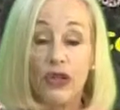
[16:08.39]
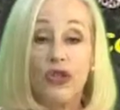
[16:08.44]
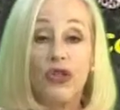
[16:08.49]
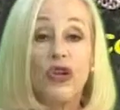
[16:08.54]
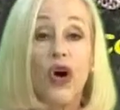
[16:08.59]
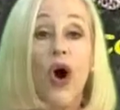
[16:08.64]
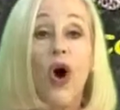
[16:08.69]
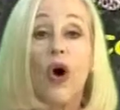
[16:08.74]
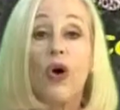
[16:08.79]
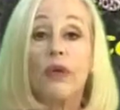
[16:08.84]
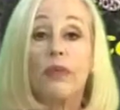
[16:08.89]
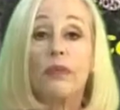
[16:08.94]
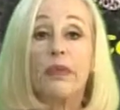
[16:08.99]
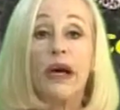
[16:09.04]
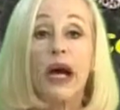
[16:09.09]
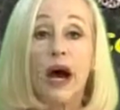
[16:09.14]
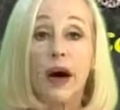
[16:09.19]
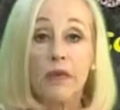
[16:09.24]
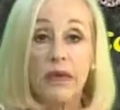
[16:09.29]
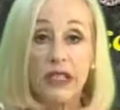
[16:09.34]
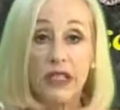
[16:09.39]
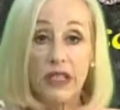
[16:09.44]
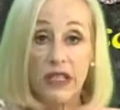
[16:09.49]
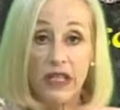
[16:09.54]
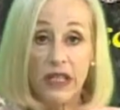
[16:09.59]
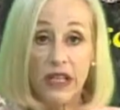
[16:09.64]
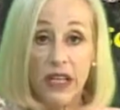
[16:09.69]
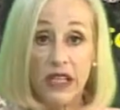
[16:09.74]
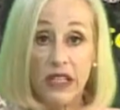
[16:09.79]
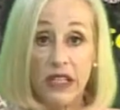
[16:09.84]
Don't become a
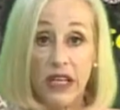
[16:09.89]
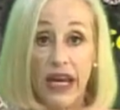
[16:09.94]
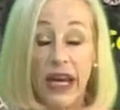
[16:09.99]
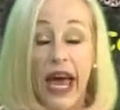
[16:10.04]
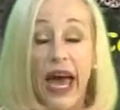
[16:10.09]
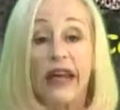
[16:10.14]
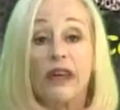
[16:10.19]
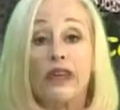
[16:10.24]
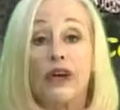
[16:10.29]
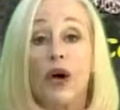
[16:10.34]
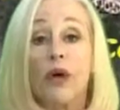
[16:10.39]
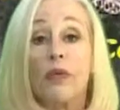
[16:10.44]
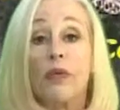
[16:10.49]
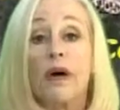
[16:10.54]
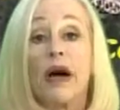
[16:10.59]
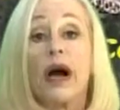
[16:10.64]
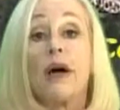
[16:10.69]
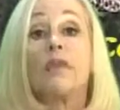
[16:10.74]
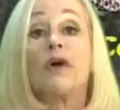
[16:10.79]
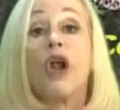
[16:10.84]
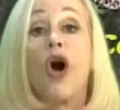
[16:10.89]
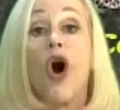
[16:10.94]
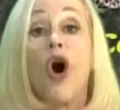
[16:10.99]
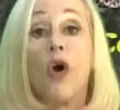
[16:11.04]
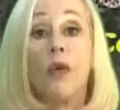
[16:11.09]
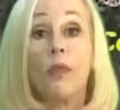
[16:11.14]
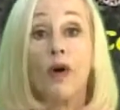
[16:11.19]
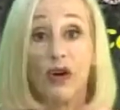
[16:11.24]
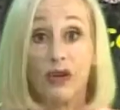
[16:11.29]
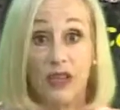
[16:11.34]
statistic, and don't become an
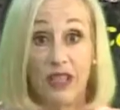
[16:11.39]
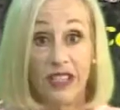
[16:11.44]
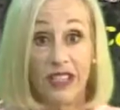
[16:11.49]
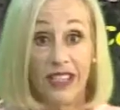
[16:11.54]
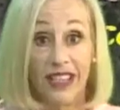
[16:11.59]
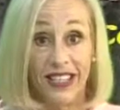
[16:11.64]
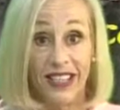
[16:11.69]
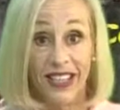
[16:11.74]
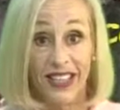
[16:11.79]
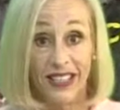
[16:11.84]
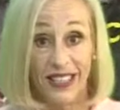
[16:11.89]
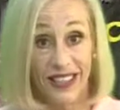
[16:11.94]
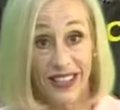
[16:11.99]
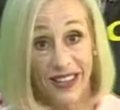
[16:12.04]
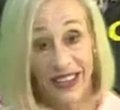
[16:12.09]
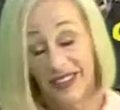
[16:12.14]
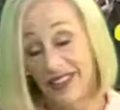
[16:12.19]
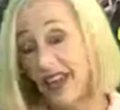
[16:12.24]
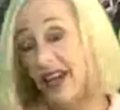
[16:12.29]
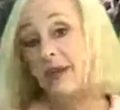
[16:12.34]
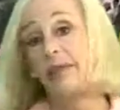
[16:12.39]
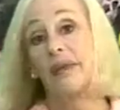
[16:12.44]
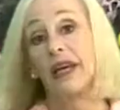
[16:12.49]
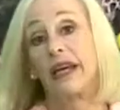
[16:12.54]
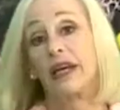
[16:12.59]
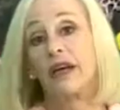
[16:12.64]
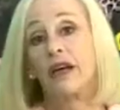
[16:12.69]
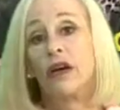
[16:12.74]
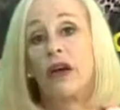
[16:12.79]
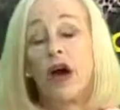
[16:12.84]
almost statistic like
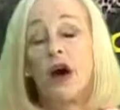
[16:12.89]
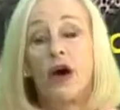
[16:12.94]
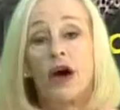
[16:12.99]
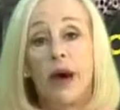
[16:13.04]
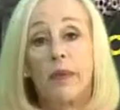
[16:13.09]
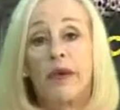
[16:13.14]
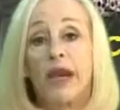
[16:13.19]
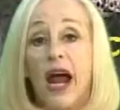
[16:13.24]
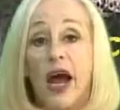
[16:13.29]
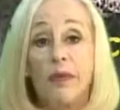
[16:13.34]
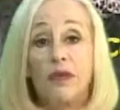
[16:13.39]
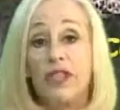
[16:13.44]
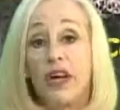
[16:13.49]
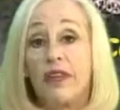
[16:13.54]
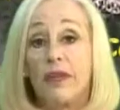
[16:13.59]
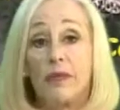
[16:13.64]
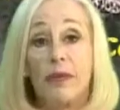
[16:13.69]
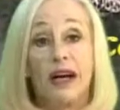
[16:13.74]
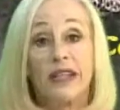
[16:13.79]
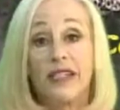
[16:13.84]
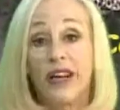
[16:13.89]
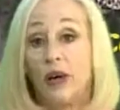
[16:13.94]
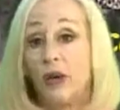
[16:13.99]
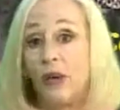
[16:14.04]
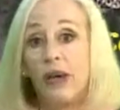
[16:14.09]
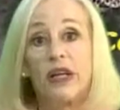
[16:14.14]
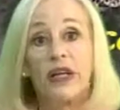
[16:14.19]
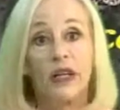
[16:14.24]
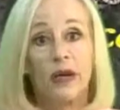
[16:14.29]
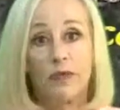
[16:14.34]
me, you know? I mean, I was on the Montel
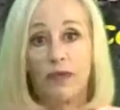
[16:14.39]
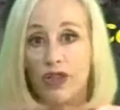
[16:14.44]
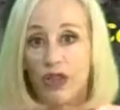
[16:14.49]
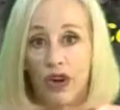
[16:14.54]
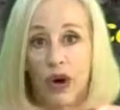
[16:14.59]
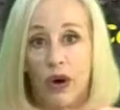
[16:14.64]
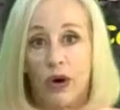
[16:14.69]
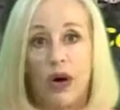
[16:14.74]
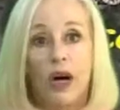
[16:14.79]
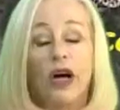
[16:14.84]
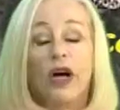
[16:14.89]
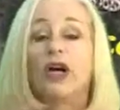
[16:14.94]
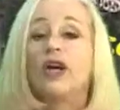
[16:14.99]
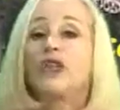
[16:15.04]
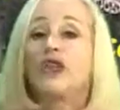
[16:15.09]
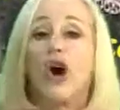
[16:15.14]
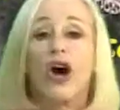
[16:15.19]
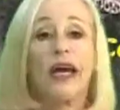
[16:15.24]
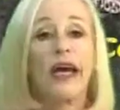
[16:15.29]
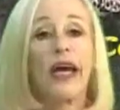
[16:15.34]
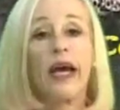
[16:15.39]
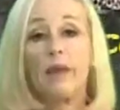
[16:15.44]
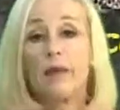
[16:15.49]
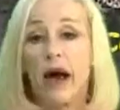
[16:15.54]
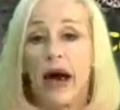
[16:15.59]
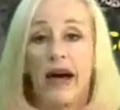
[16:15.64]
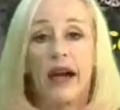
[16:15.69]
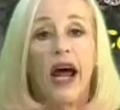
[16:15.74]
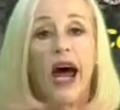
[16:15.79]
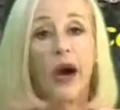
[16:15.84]
Williams show talking
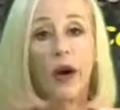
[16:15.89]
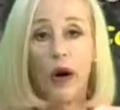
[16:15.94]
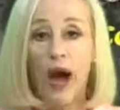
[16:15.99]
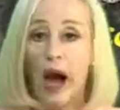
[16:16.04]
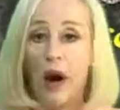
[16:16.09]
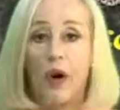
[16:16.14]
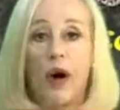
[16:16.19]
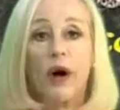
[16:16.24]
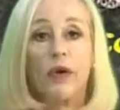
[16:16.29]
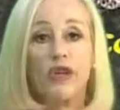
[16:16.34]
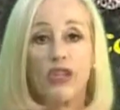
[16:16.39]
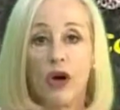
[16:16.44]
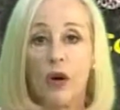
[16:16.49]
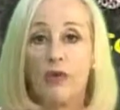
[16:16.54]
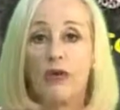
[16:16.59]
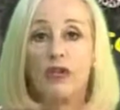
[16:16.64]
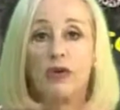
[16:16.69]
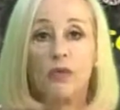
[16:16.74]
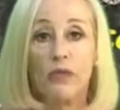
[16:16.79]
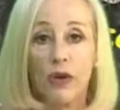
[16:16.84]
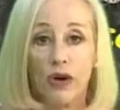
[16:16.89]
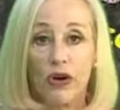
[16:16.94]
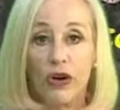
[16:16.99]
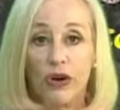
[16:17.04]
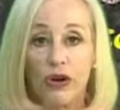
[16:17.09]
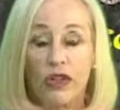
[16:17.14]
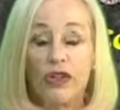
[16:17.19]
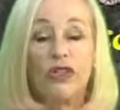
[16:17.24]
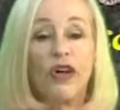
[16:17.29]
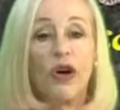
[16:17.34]
about how I was almost
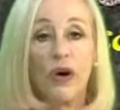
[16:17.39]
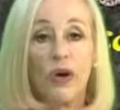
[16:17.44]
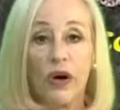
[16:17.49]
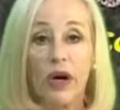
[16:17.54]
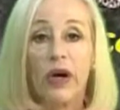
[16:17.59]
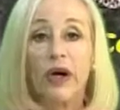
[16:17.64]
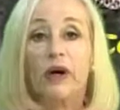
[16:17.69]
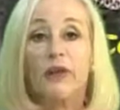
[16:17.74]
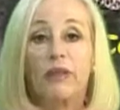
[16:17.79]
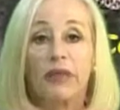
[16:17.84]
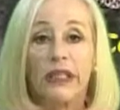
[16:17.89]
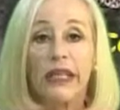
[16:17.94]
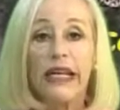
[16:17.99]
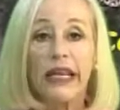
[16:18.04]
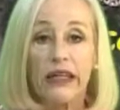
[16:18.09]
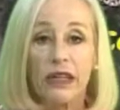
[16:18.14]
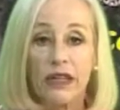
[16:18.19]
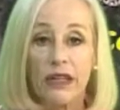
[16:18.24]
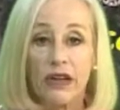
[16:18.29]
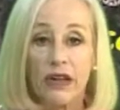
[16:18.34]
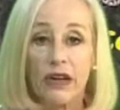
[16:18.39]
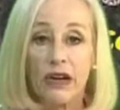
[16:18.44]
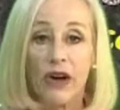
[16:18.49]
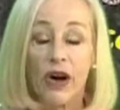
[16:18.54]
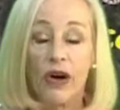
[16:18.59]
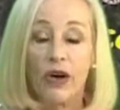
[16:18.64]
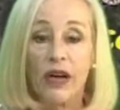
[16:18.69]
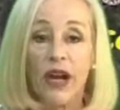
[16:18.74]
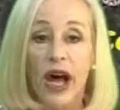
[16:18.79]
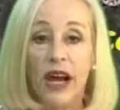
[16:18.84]
murdered. So please, you
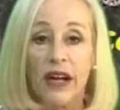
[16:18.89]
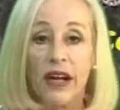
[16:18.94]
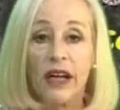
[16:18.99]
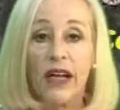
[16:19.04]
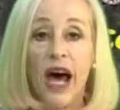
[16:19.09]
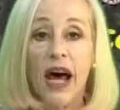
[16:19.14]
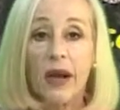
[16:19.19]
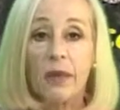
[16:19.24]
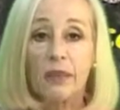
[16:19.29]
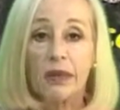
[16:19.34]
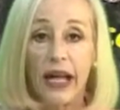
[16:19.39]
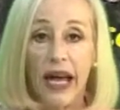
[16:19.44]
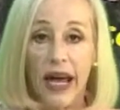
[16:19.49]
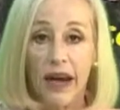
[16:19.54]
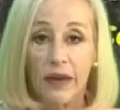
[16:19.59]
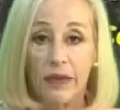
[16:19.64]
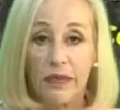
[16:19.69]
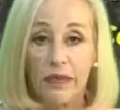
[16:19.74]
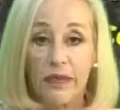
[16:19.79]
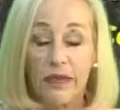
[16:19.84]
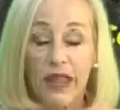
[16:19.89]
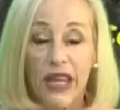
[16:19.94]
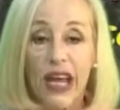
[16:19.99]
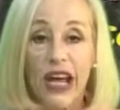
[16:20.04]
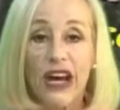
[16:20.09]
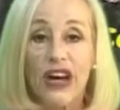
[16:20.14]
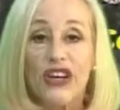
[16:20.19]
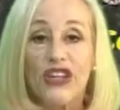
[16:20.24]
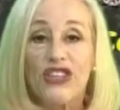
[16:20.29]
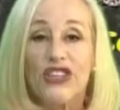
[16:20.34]
know, not a plan.
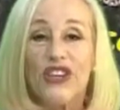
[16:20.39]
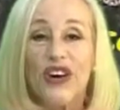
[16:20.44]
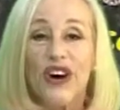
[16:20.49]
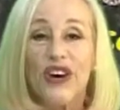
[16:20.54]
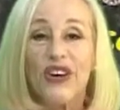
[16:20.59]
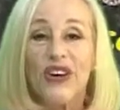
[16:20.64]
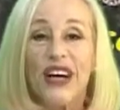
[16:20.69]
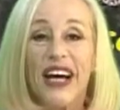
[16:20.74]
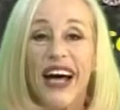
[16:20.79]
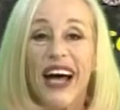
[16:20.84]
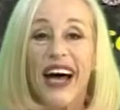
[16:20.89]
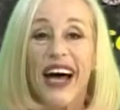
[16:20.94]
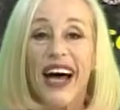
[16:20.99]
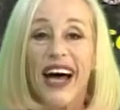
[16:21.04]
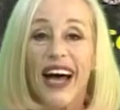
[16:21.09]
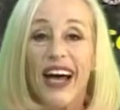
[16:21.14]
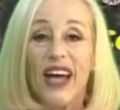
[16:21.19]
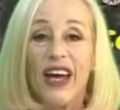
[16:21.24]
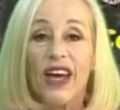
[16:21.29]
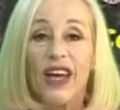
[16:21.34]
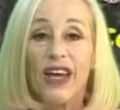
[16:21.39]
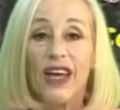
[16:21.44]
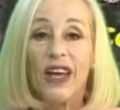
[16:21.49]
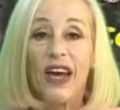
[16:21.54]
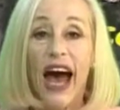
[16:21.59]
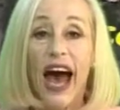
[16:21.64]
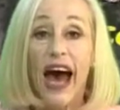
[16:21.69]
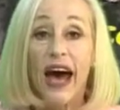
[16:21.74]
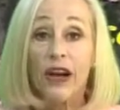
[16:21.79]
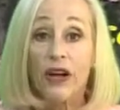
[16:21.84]
So
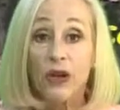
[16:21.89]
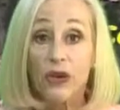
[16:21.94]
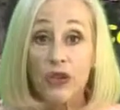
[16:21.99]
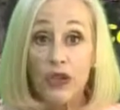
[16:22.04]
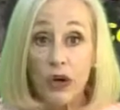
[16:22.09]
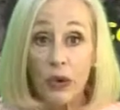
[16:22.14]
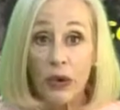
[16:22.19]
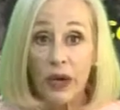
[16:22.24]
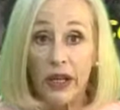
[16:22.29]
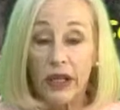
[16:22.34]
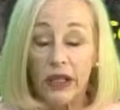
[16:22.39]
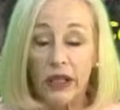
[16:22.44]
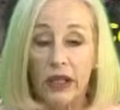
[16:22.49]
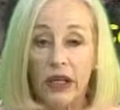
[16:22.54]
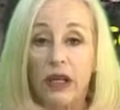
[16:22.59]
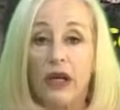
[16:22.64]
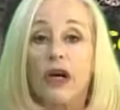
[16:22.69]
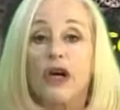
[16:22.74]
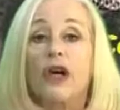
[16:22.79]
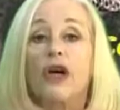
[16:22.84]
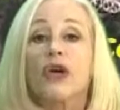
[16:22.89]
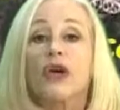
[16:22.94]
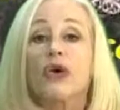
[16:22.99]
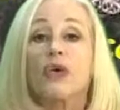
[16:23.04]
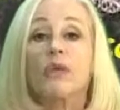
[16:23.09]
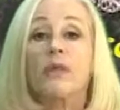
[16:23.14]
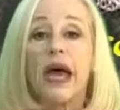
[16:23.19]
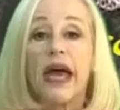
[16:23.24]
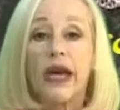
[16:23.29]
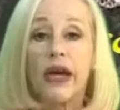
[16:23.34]
how do you do it?
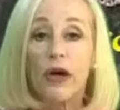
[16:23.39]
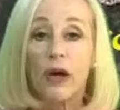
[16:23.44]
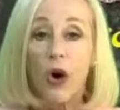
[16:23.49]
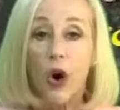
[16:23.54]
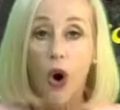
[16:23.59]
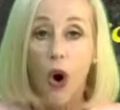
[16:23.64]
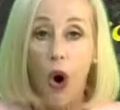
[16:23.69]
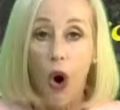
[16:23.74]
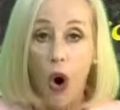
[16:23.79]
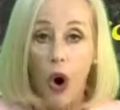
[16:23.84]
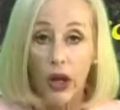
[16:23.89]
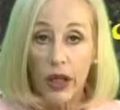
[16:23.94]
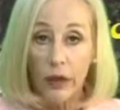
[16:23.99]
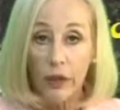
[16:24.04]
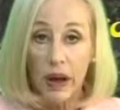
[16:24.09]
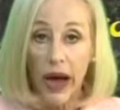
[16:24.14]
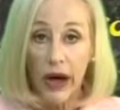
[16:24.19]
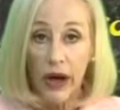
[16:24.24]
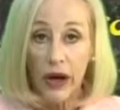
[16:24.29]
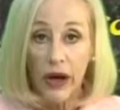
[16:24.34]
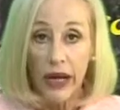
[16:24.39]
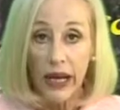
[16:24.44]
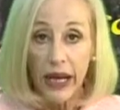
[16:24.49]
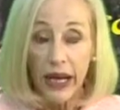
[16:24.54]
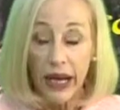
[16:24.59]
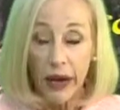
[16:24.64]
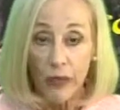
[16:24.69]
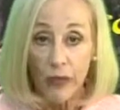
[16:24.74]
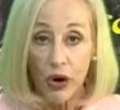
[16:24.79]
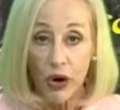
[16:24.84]
You make it all about
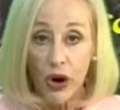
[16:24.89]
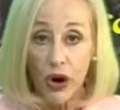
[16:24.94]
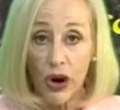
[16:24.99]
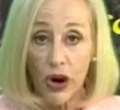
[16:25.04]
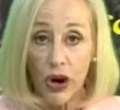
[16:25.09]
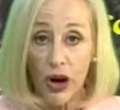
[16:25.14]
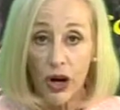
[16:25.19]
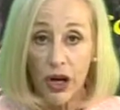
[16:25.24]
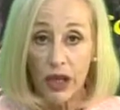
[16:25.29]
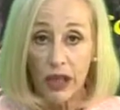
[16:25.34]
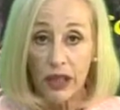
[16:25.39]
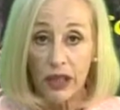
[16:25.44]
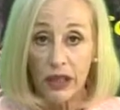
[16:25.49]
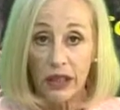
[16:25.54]
him or her